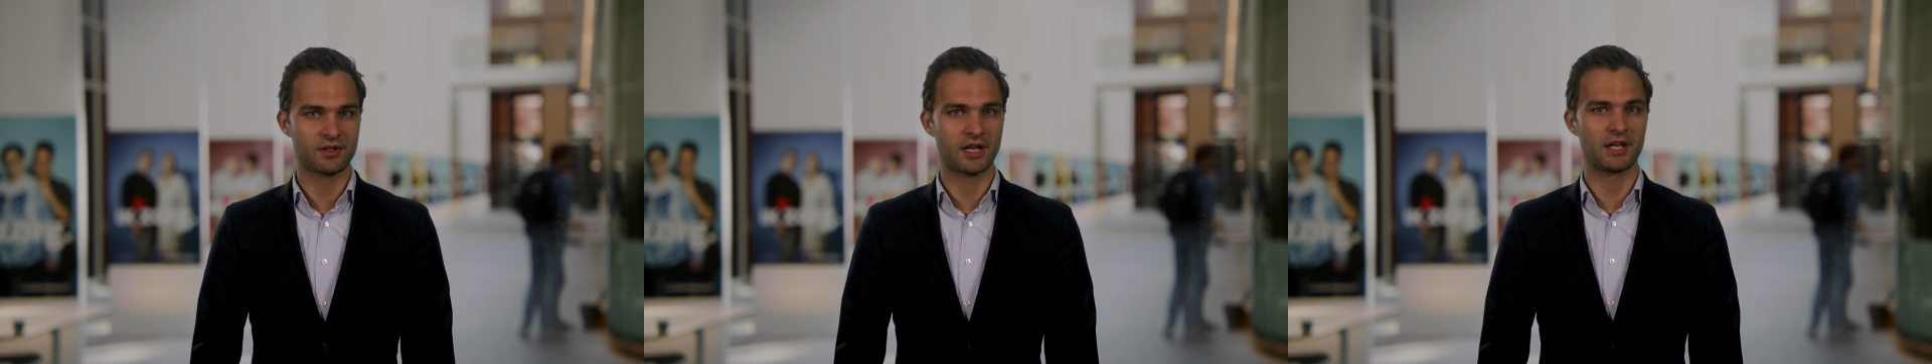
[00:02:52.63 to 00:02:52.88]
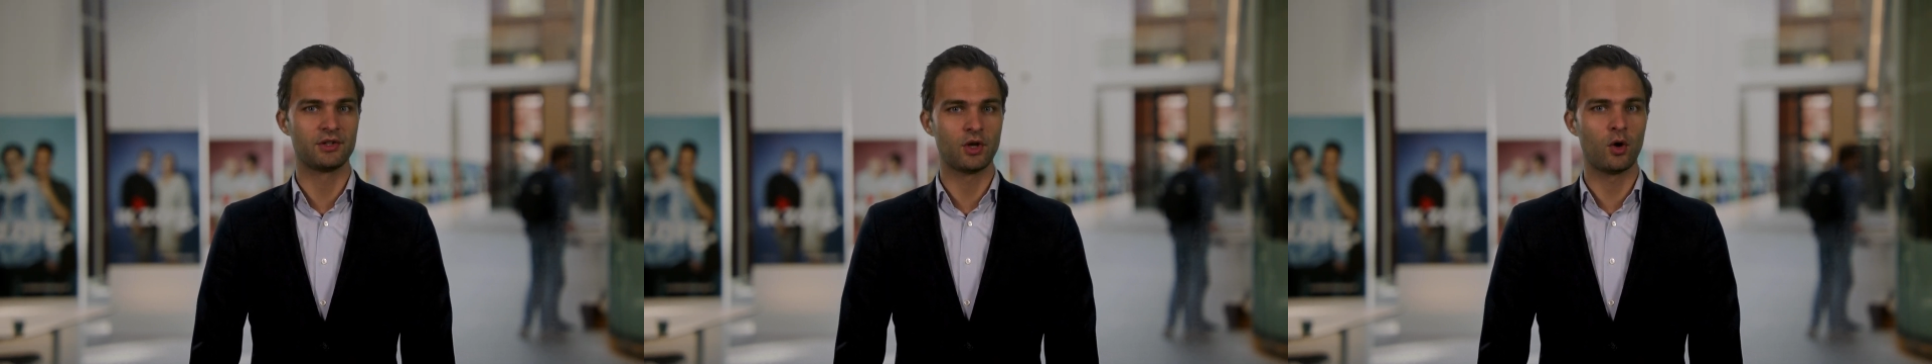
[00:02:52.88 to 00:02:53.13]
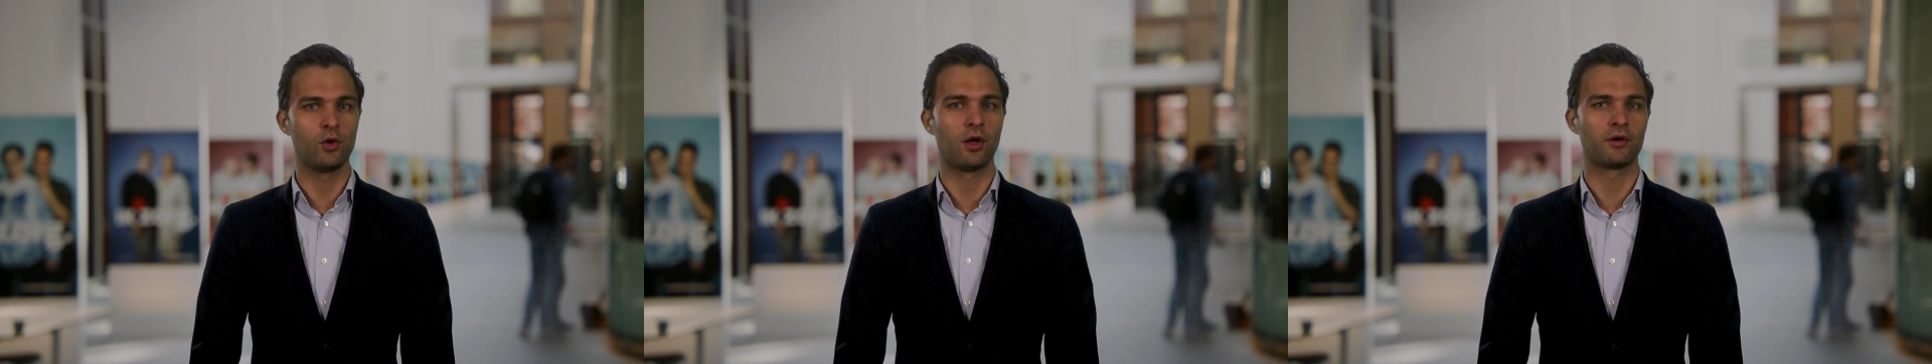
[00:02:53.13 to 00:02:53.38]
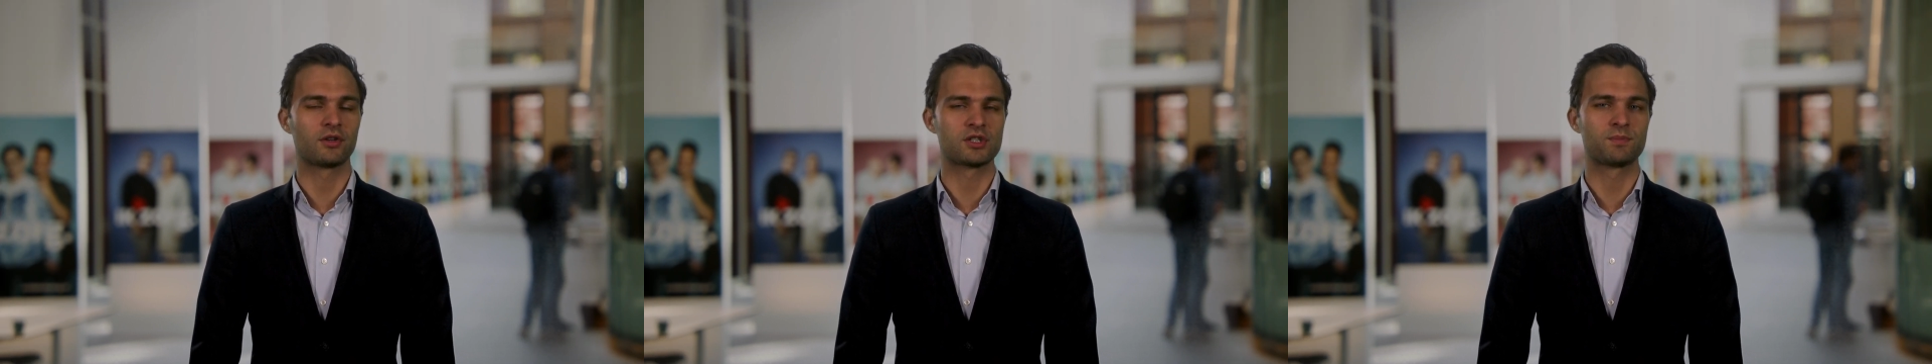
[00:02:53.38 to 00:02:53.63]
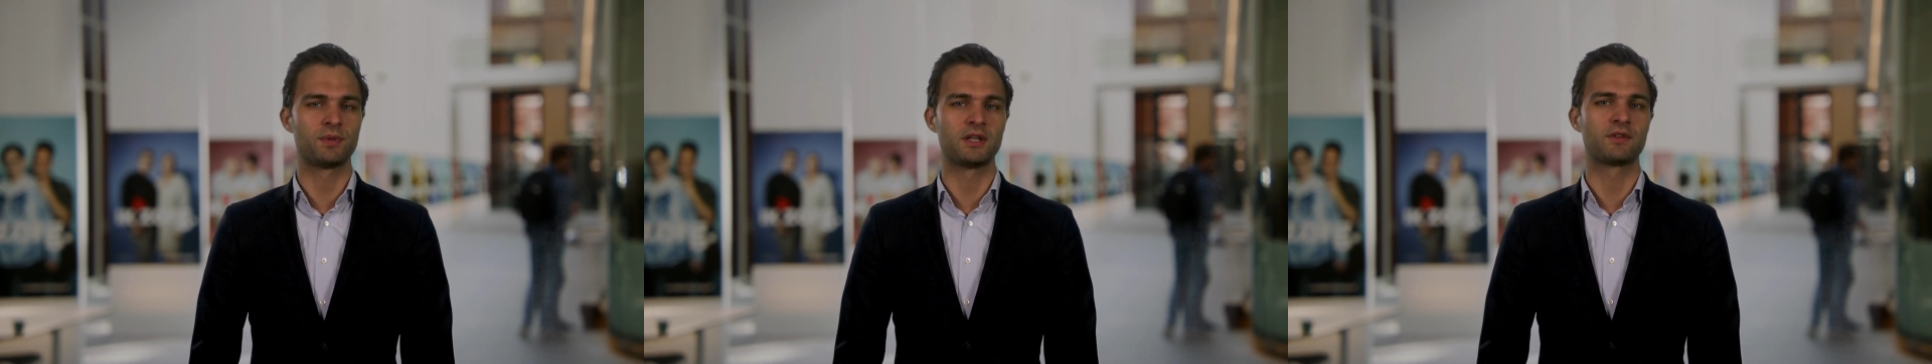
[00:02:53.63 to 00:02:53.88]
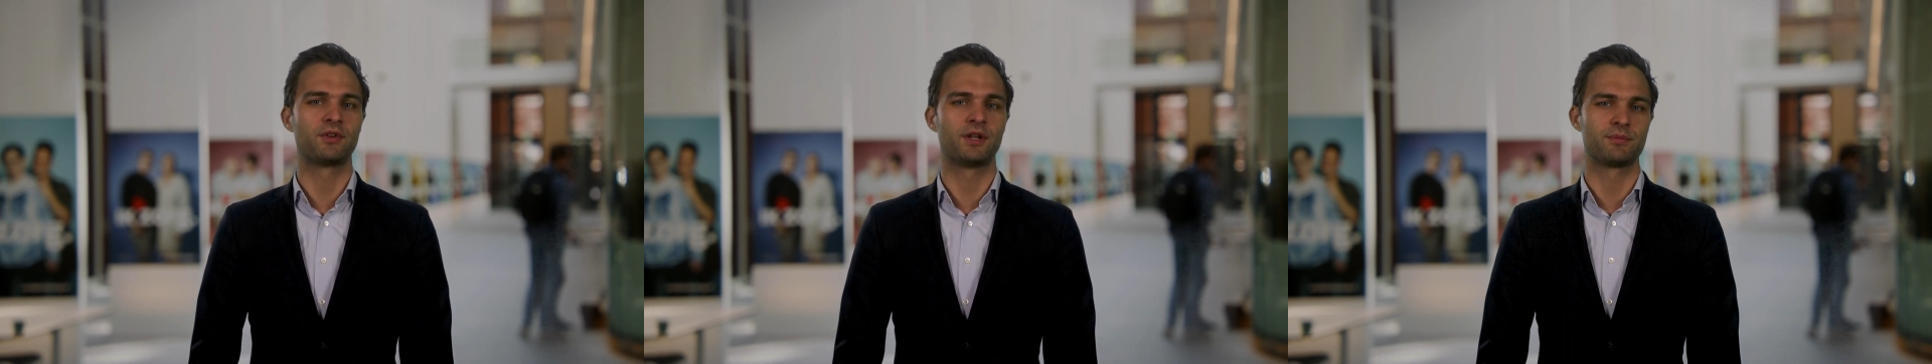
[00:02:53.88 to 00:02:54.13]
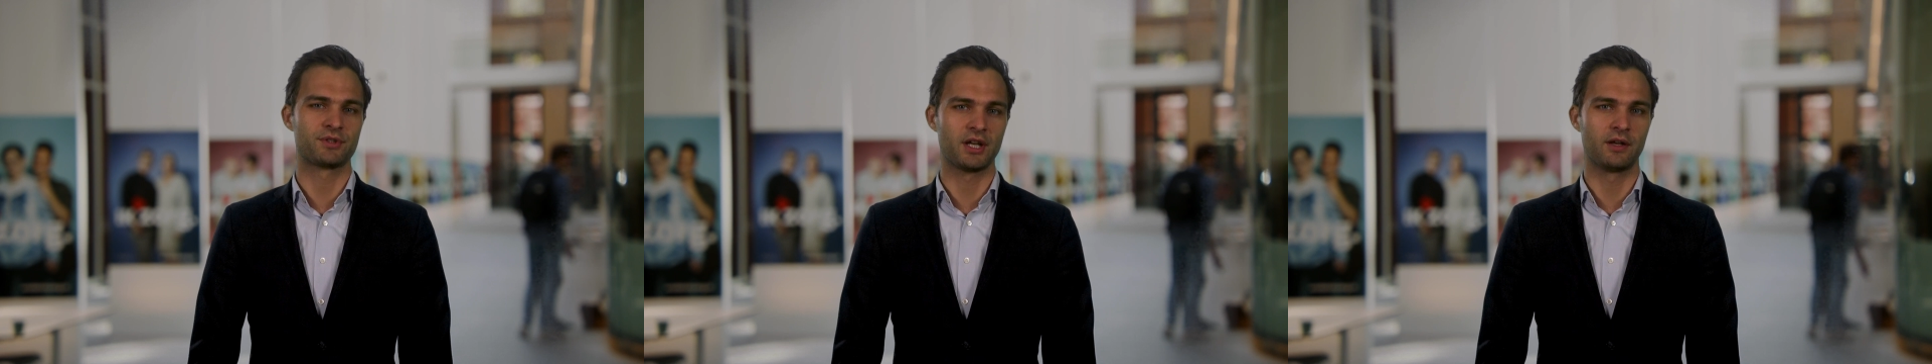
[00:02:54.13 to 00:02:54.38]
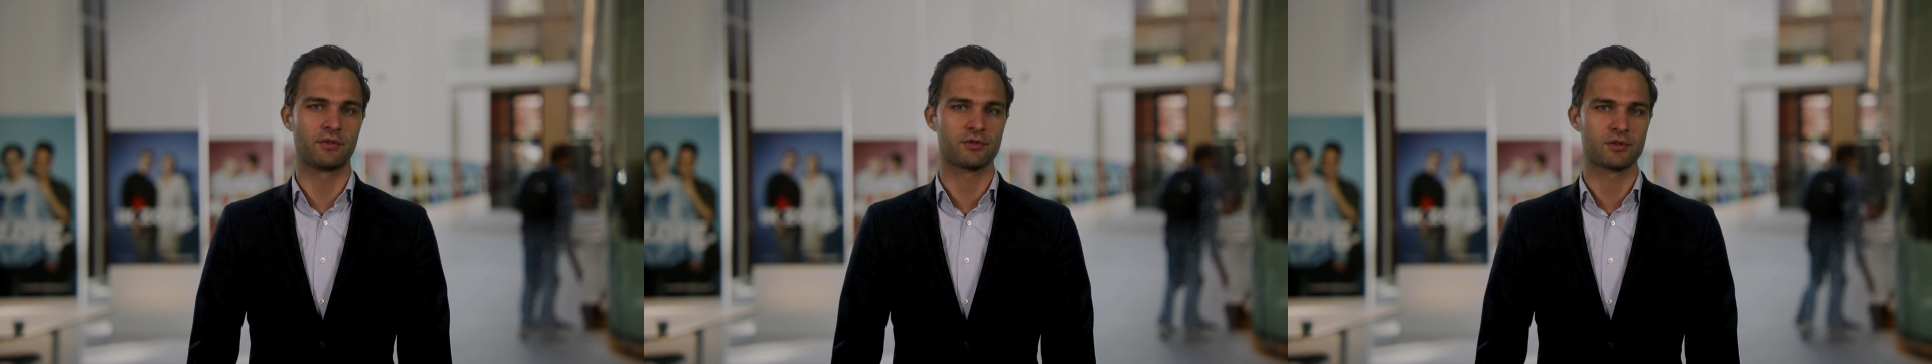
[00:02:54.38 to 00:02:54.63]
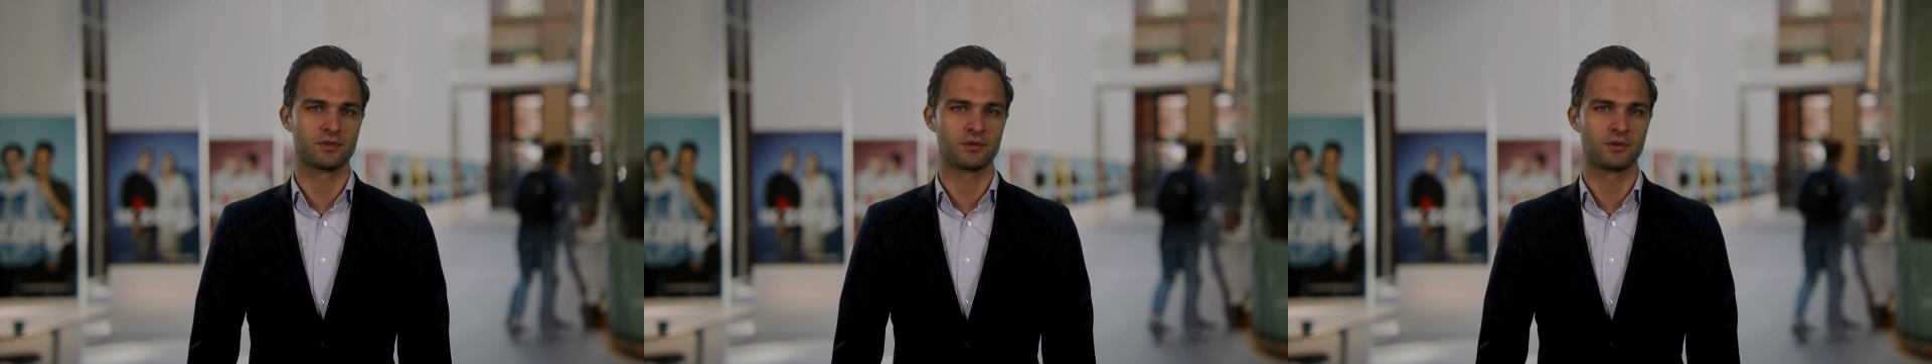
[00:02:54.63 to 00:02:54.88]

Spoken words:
can no longer speak for themselves.